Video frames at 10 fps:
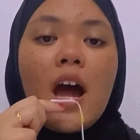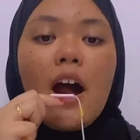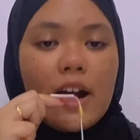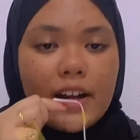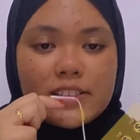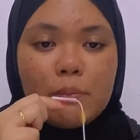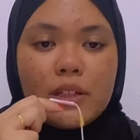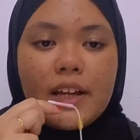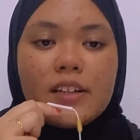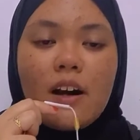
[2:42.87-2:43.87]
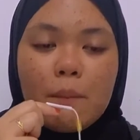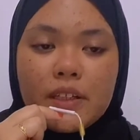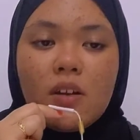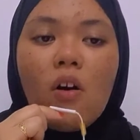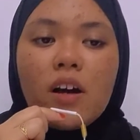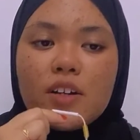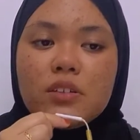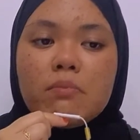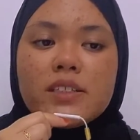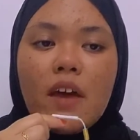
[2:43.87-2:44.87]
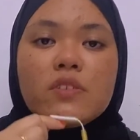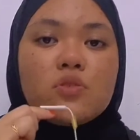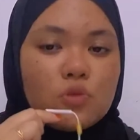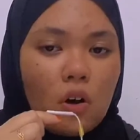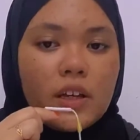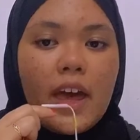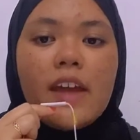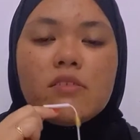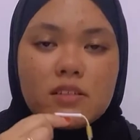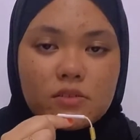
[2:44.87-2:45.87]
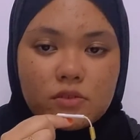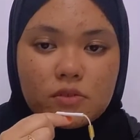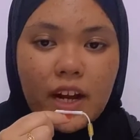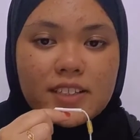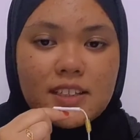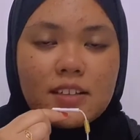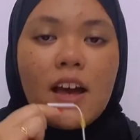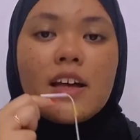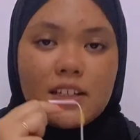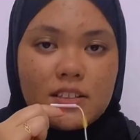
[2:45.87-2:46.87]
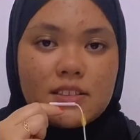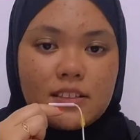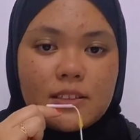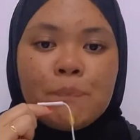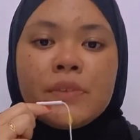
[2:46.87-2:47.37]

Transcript: are example like a company or country must have a strong and rising currencies.